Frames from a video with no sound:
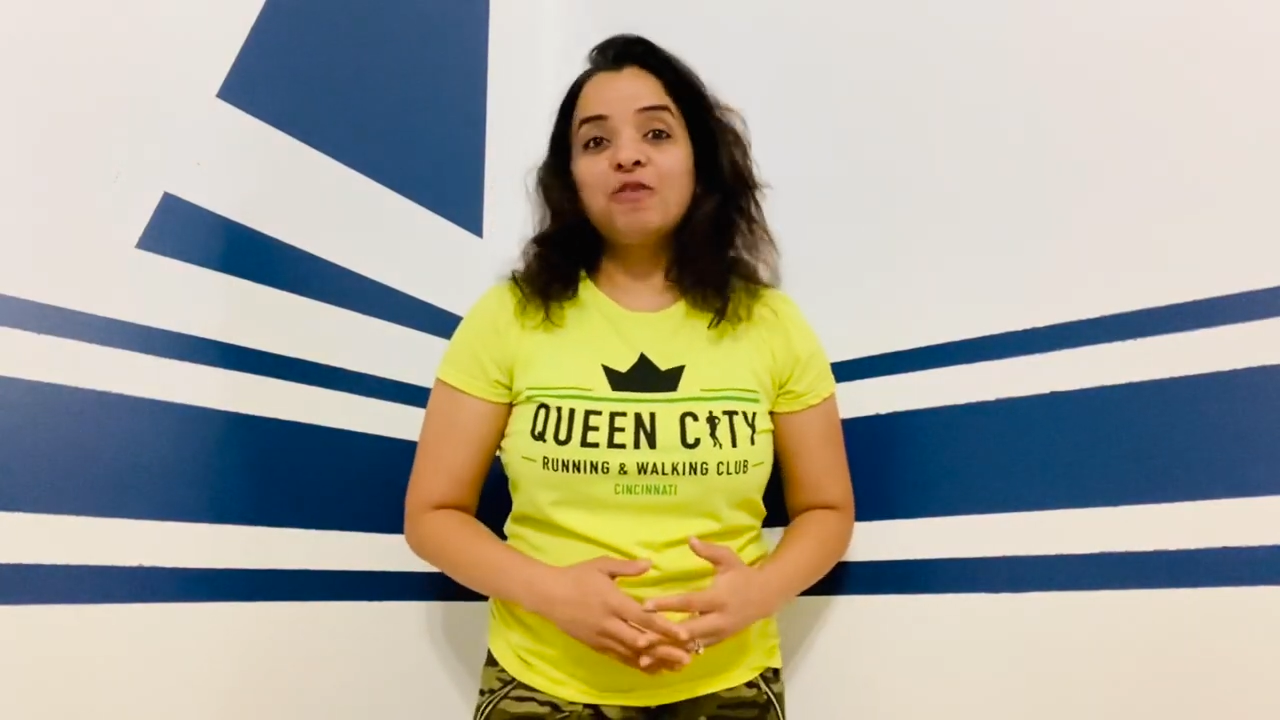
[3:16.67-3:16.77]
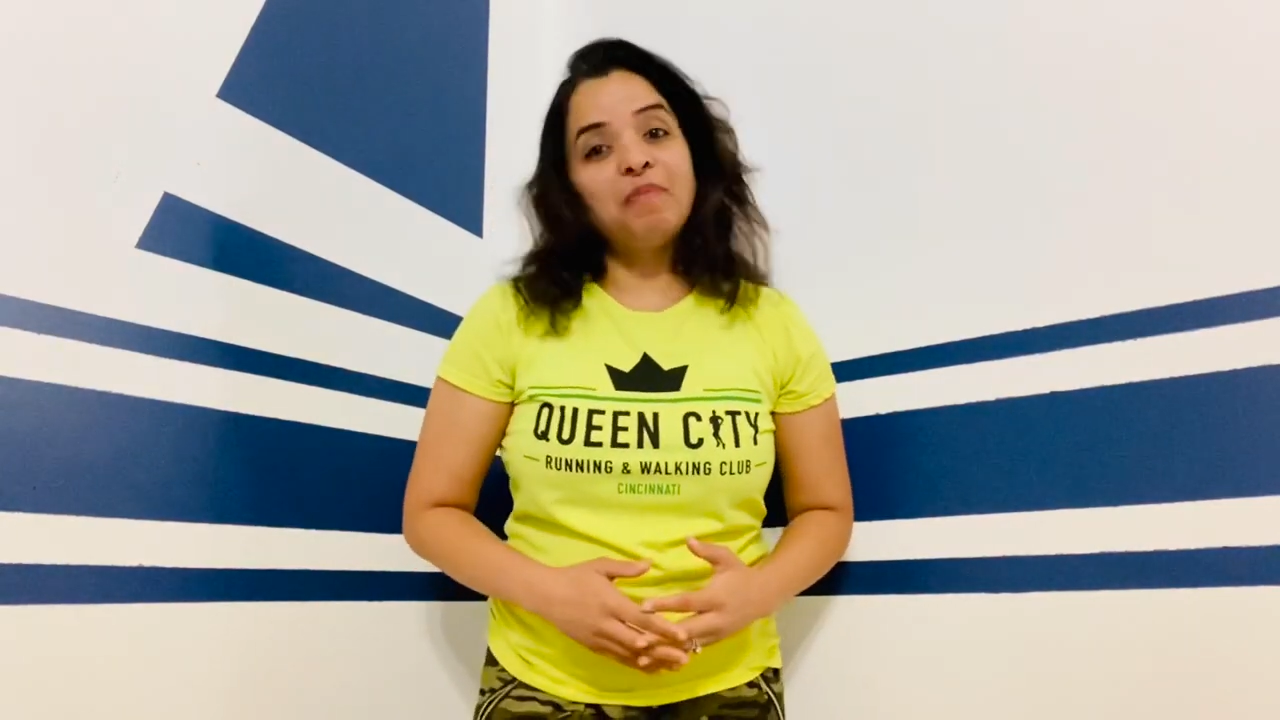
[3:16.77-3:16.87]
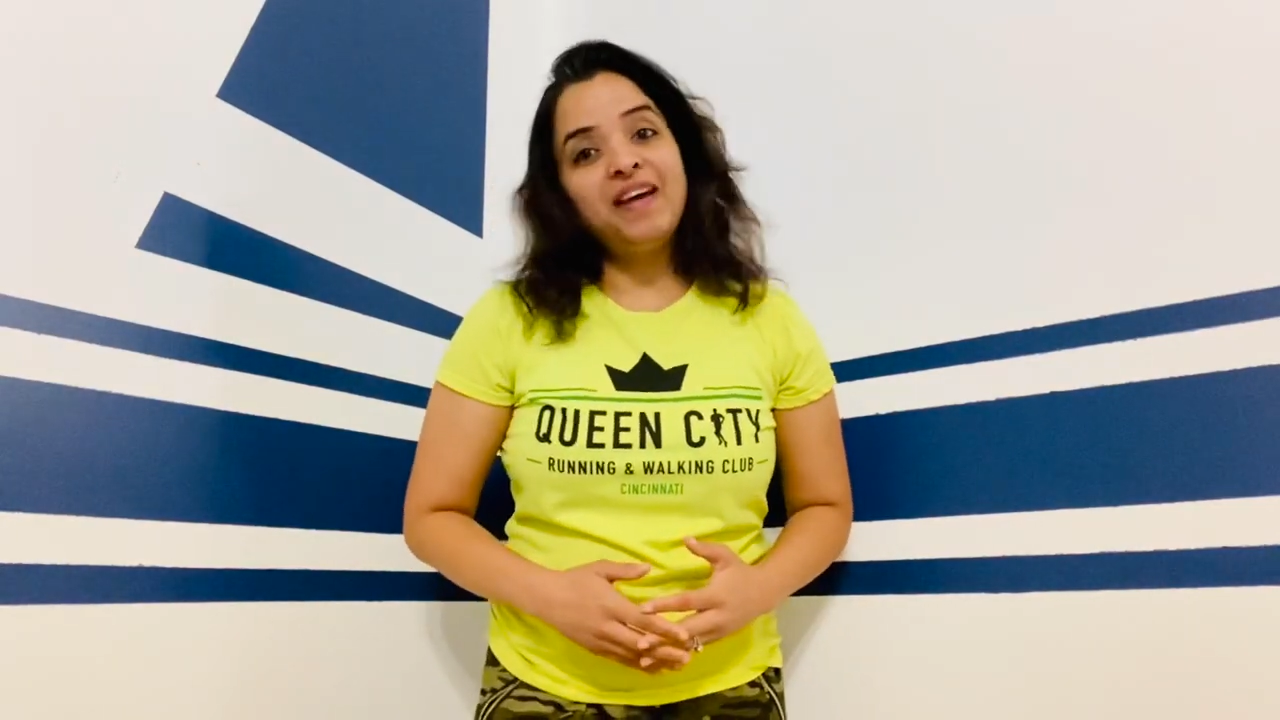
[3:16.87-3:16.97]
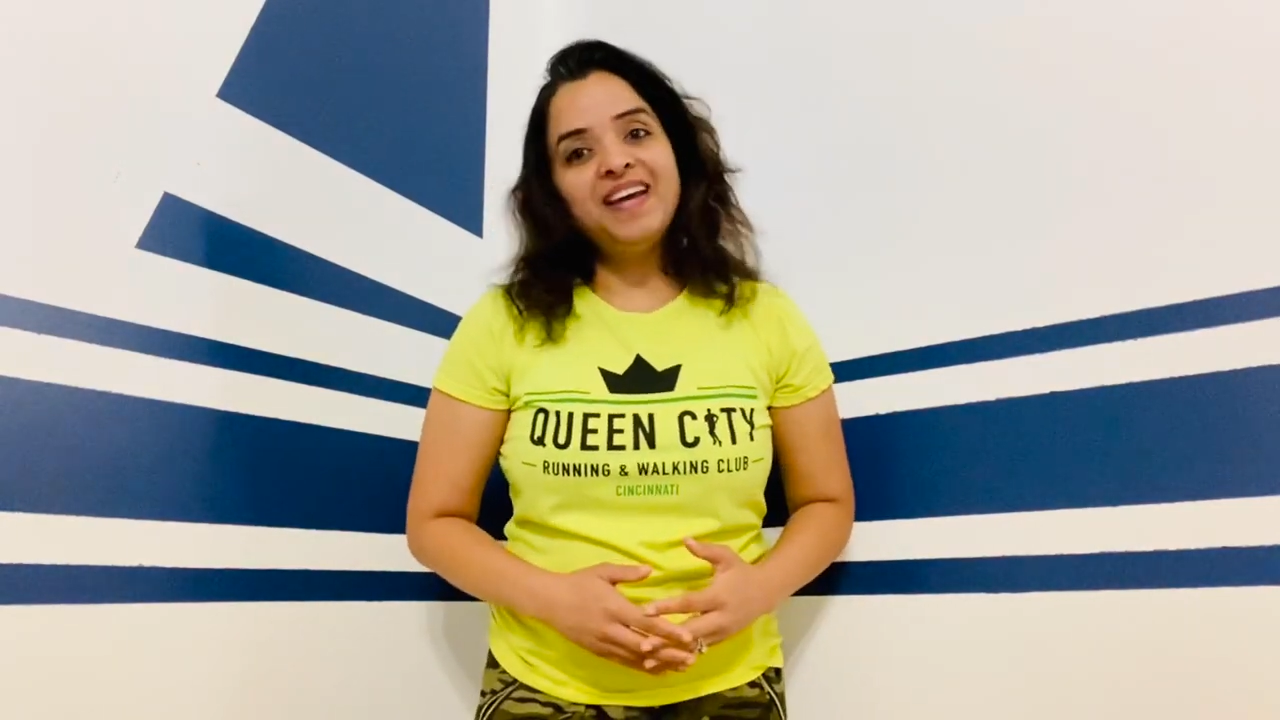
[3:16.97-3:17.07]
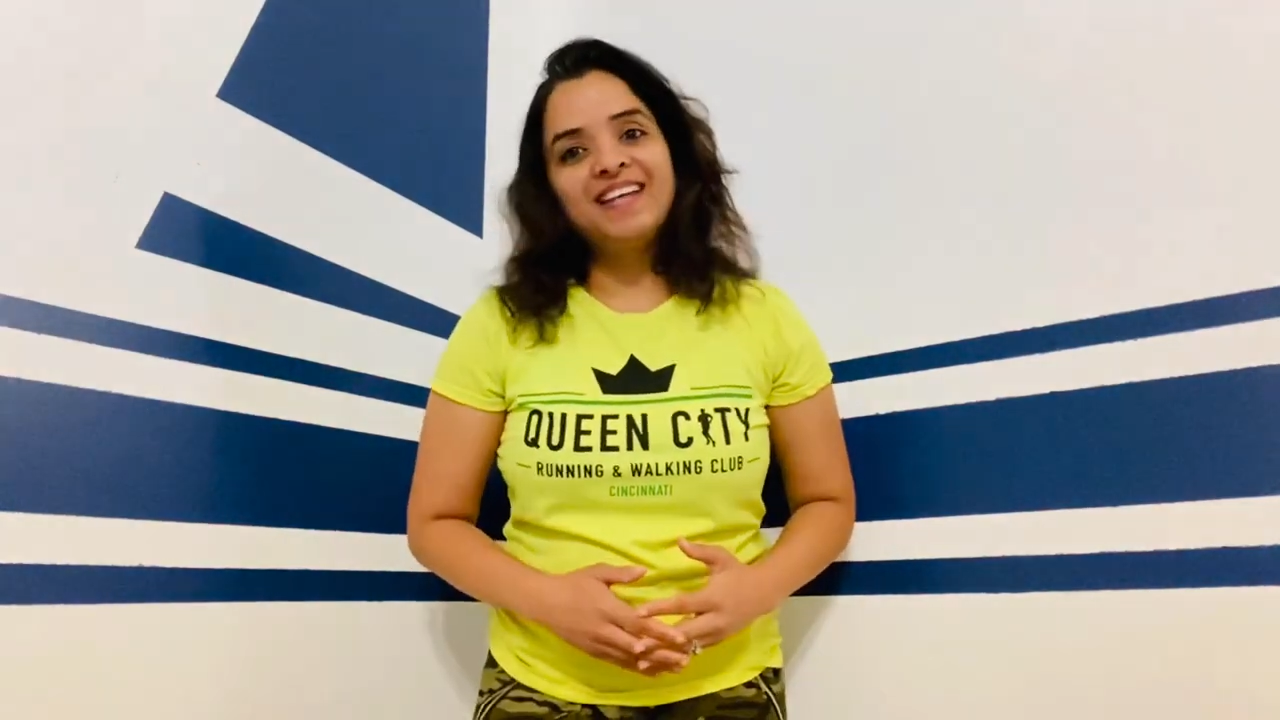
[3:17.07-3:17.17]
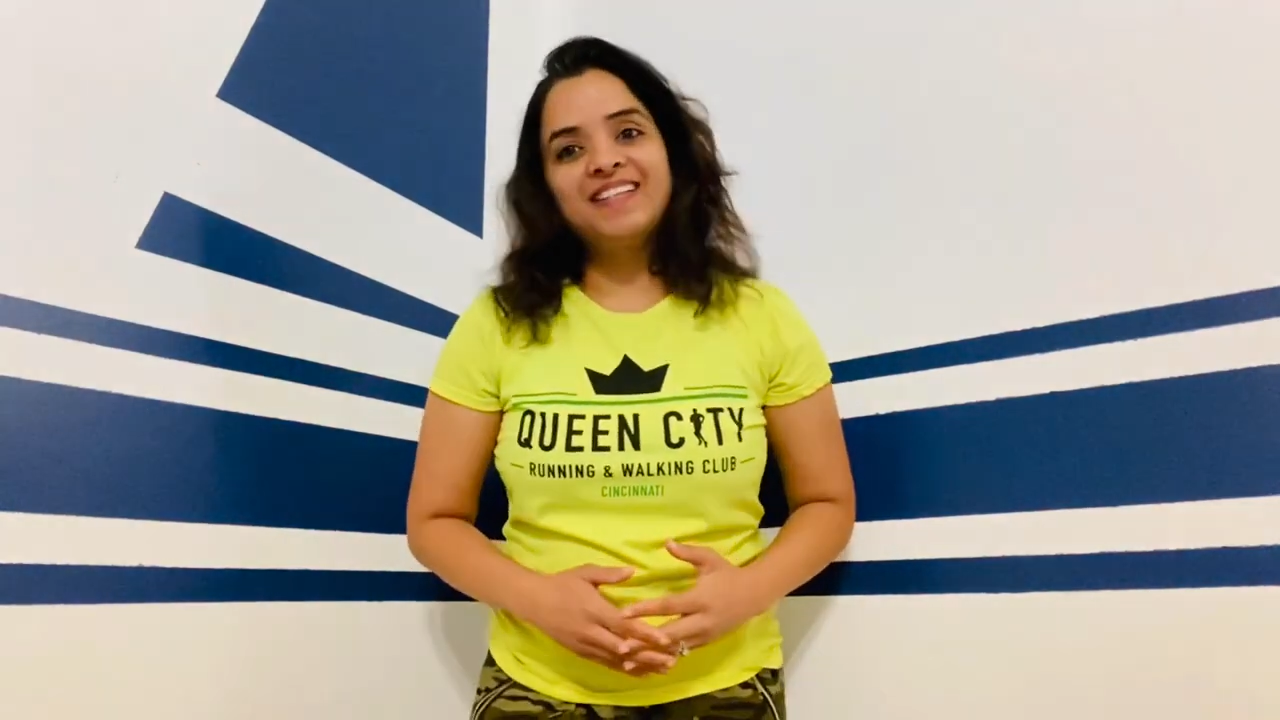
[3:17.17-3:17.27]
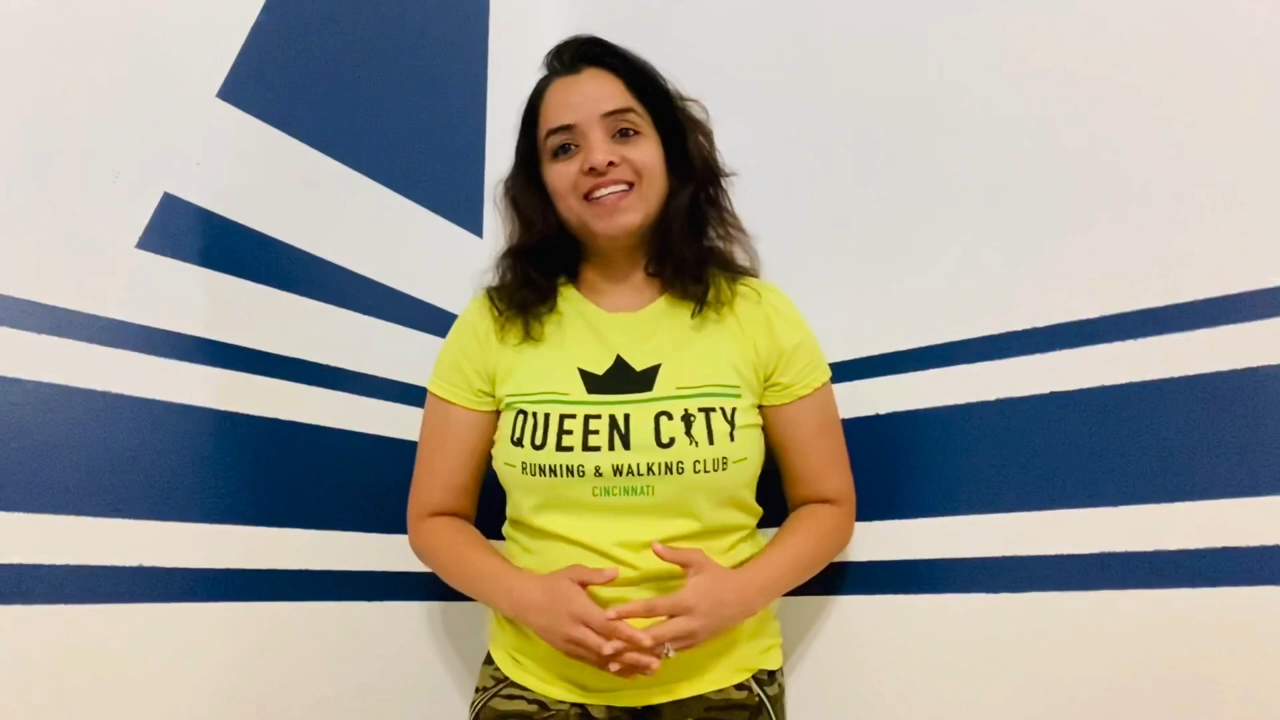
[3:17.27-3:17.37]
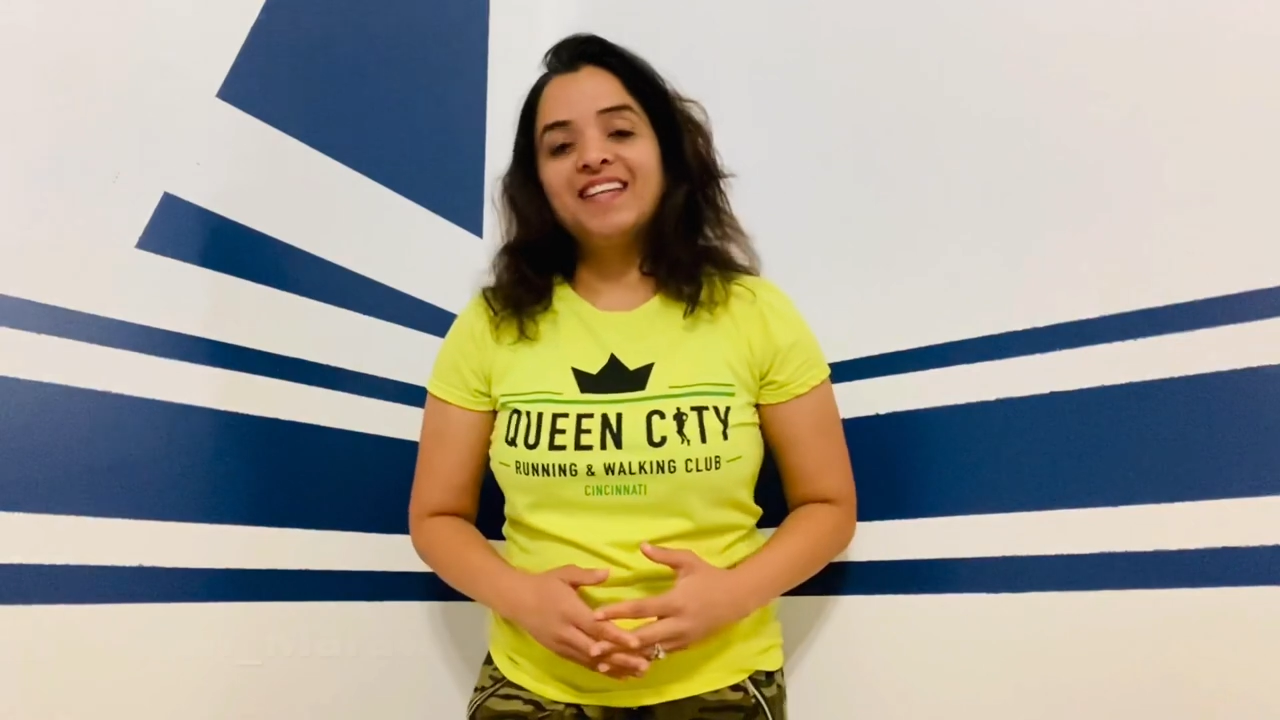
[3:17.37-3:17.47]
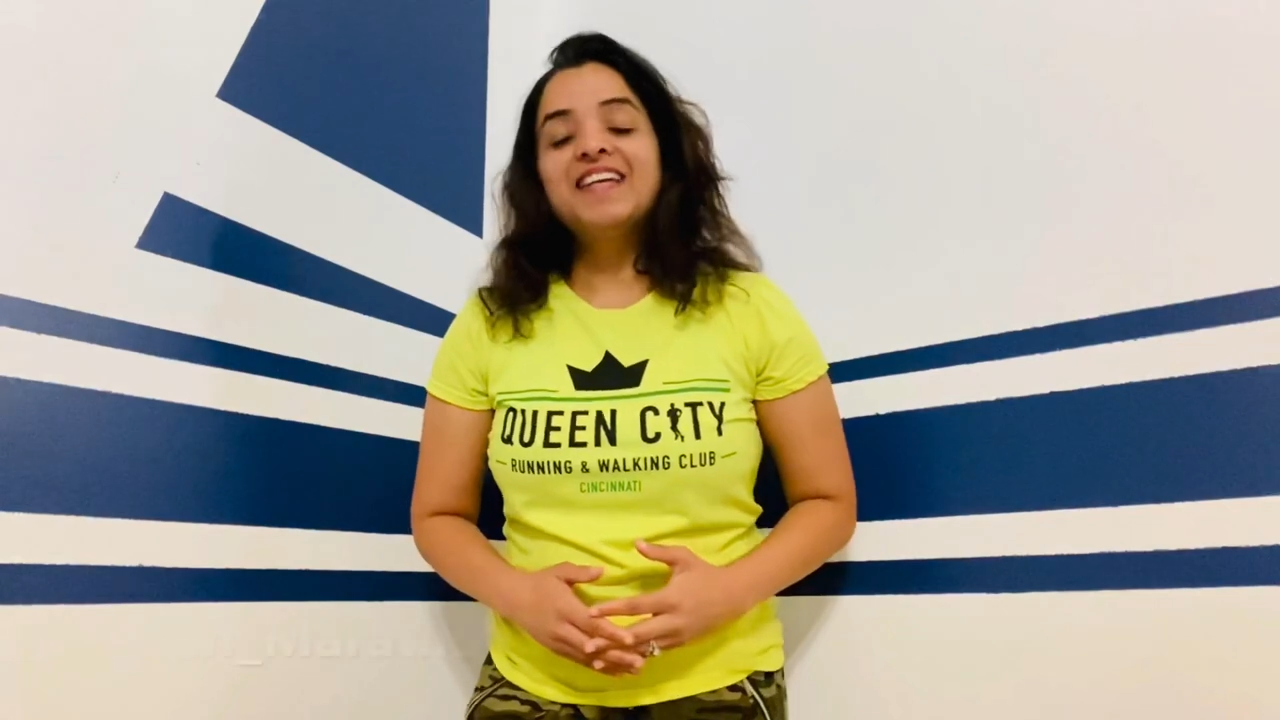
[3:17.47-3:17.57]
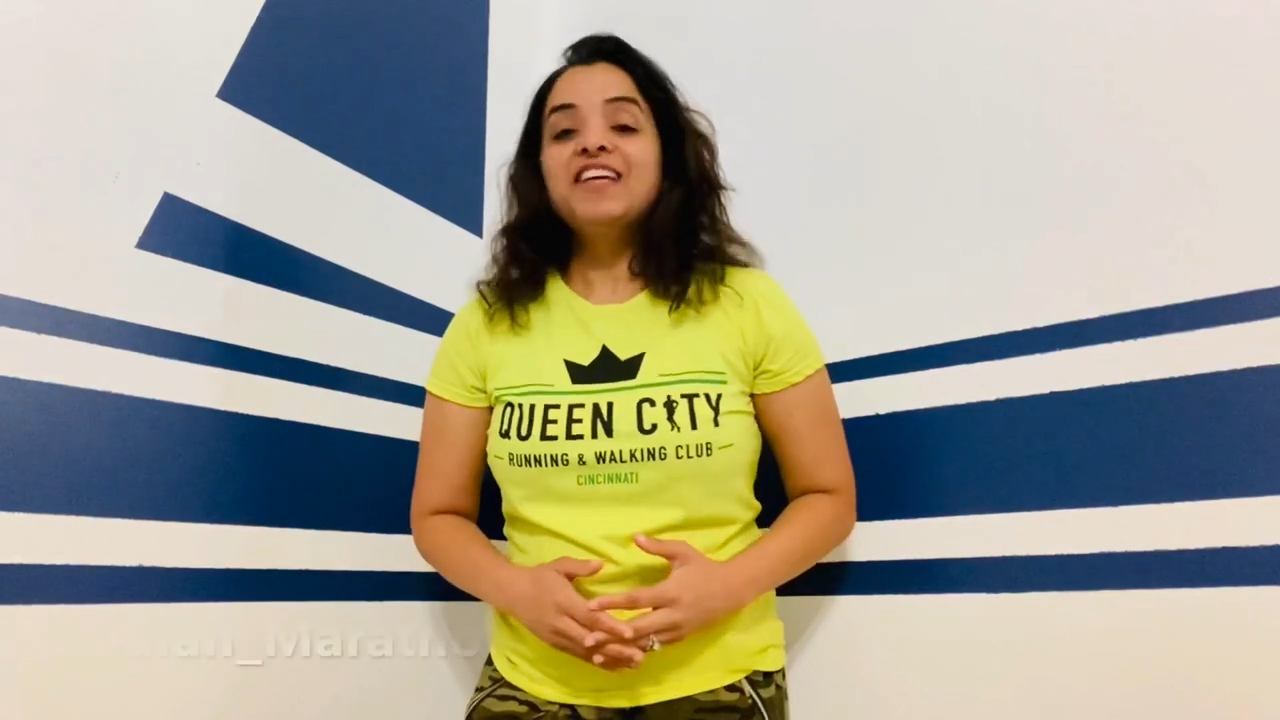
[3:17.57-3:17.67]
on my handle,